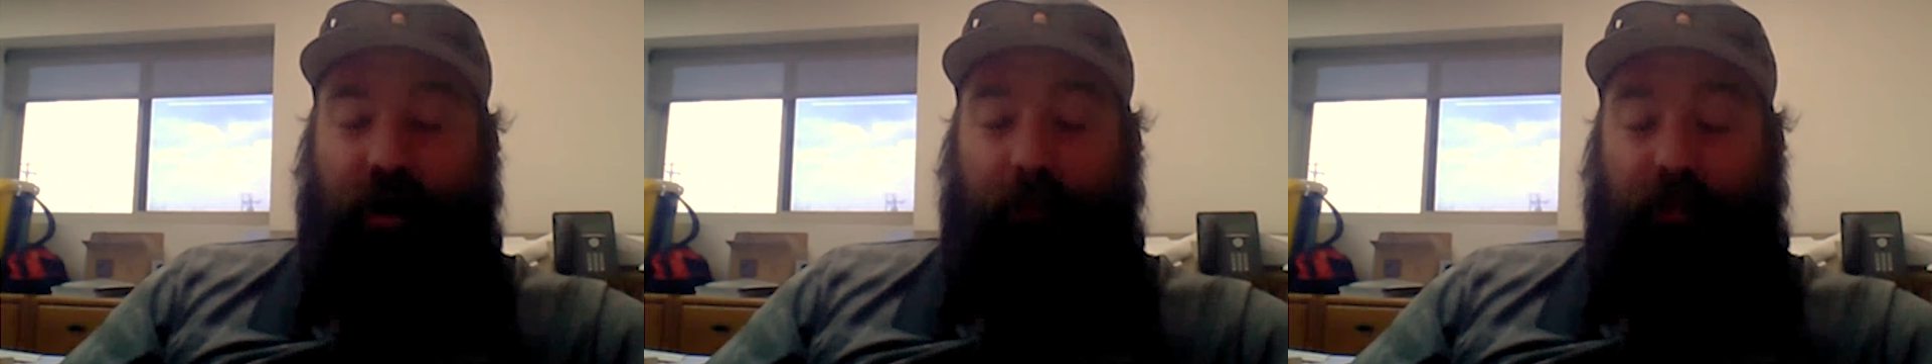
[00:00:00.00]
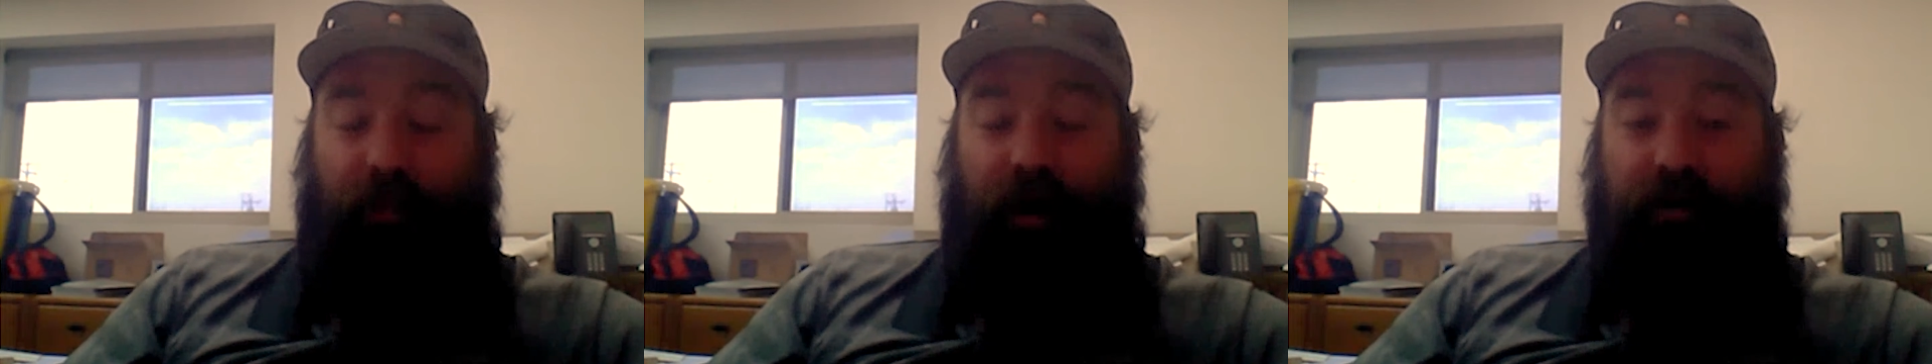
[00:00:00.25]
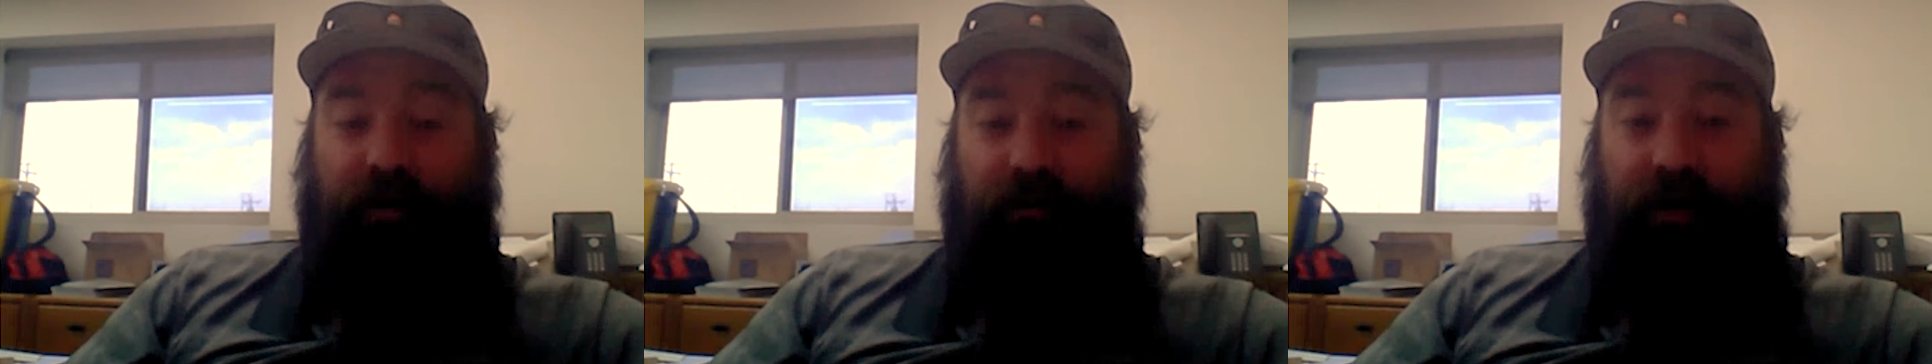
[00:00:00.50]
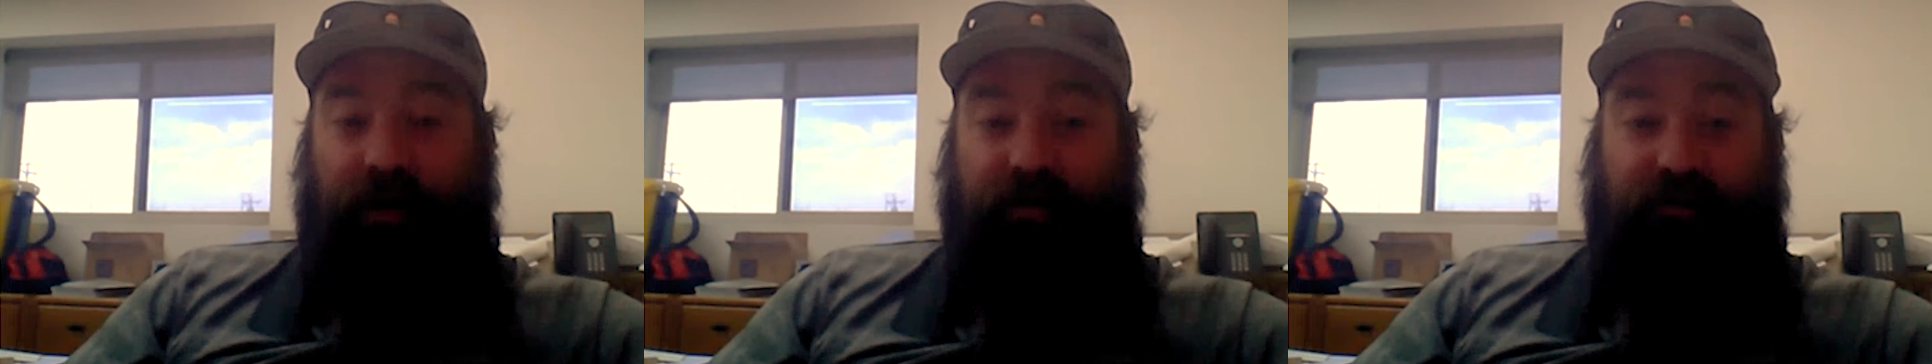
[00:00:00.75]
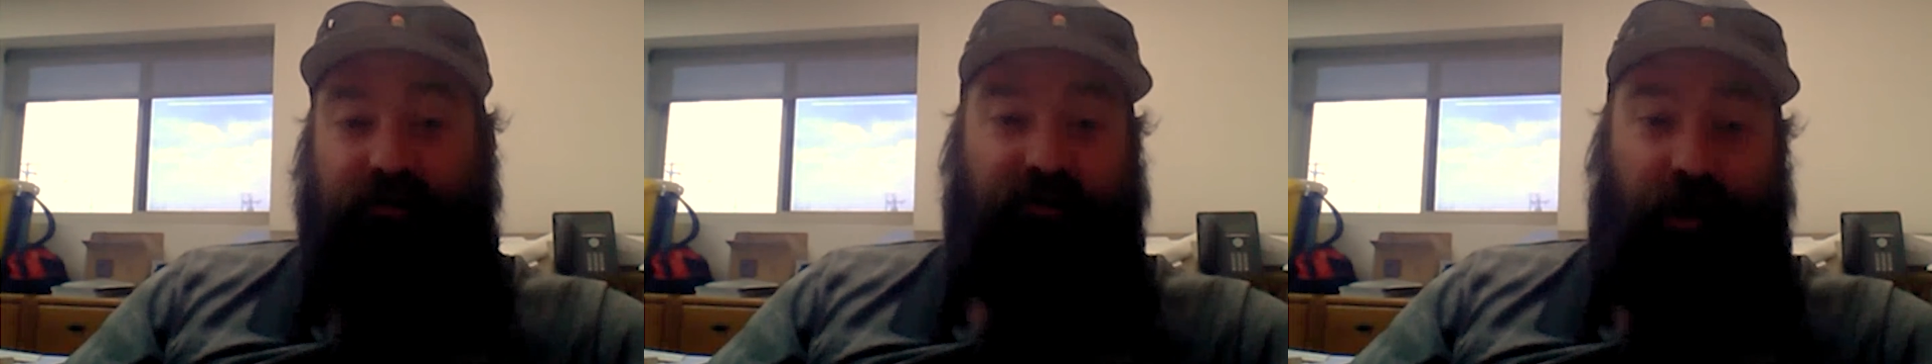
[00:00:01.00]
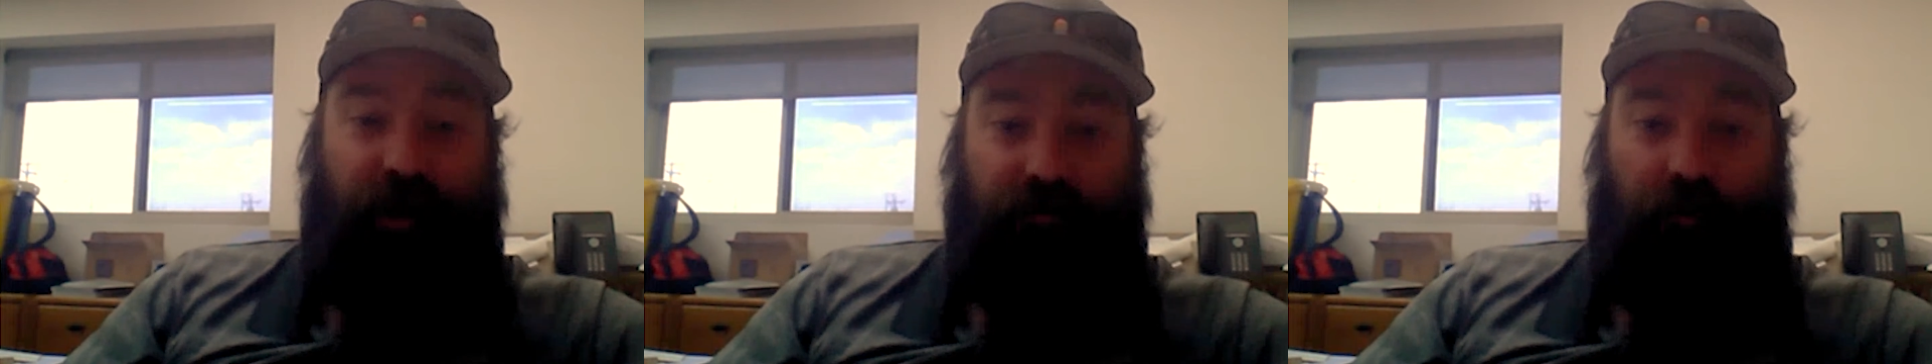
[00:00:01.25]
application because of
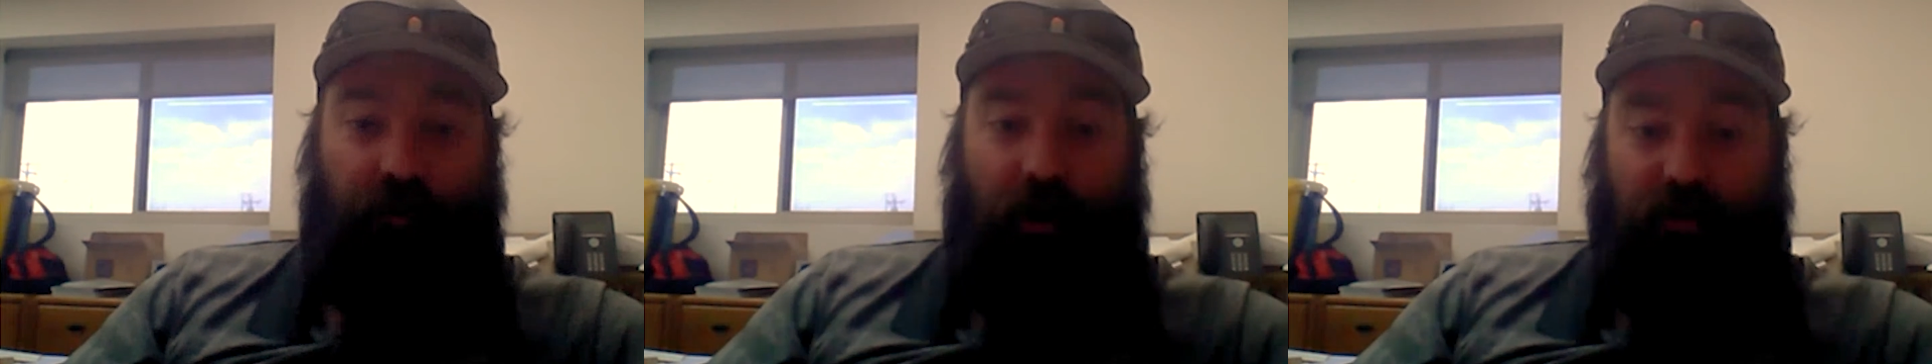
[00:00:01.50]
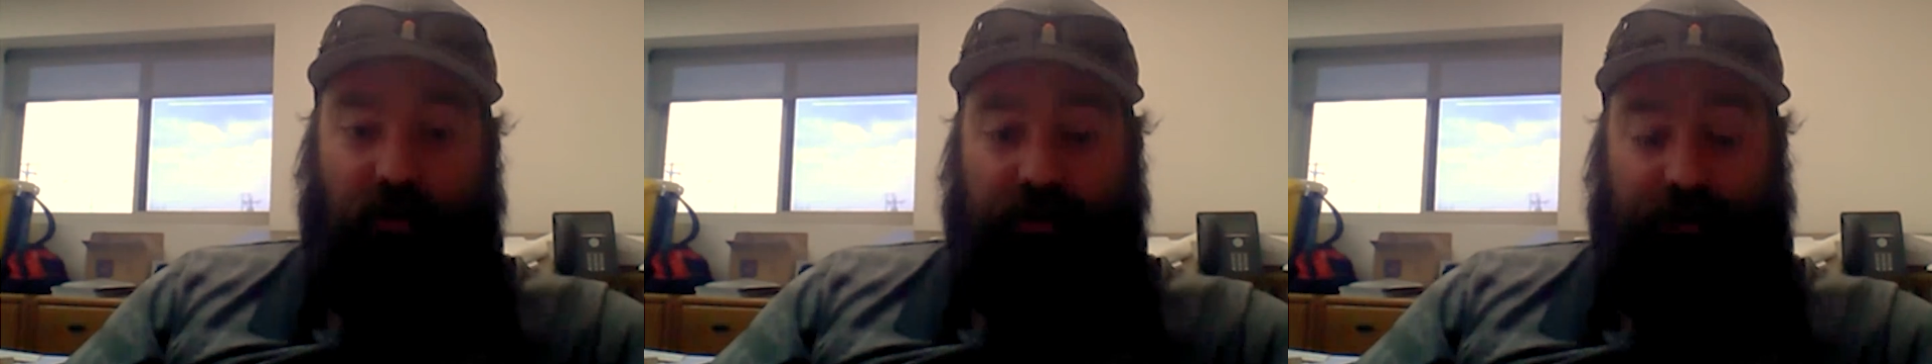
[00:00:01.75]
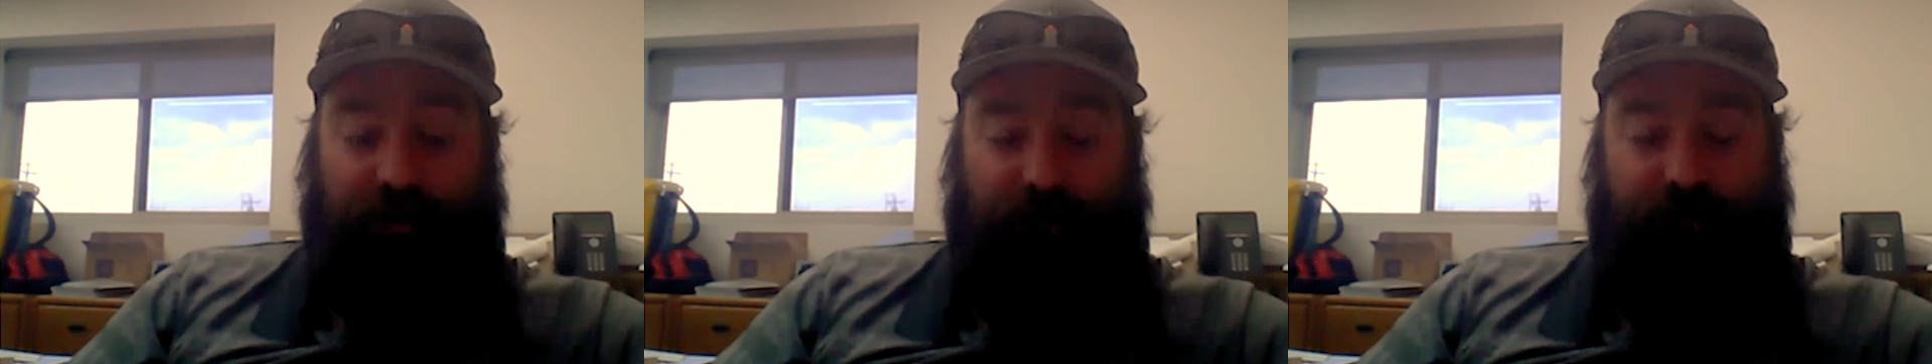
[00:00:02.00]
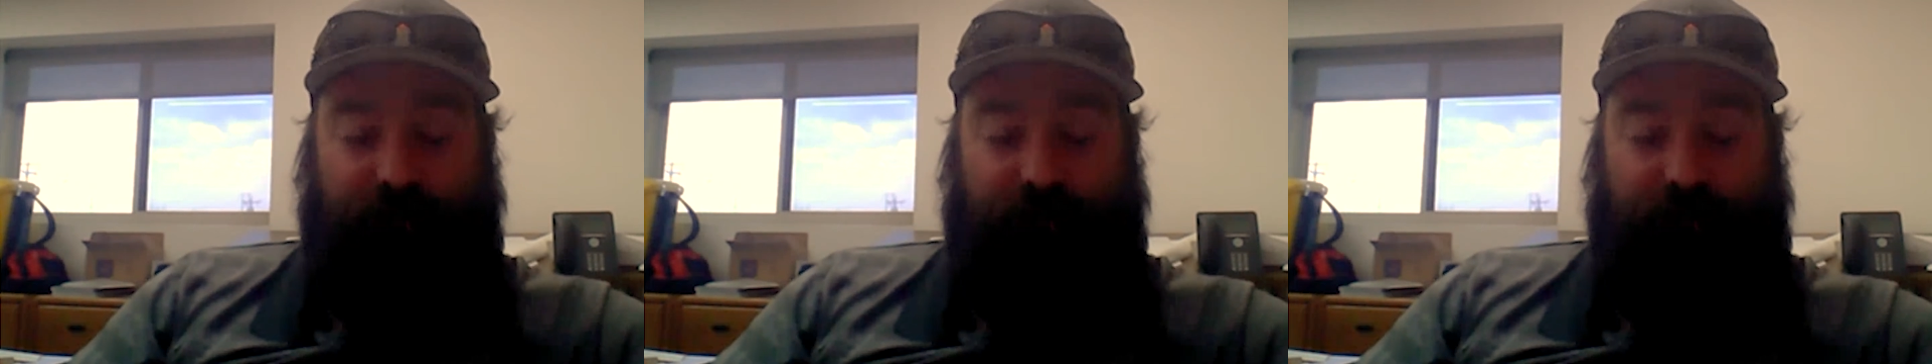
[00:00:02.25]
space requirements.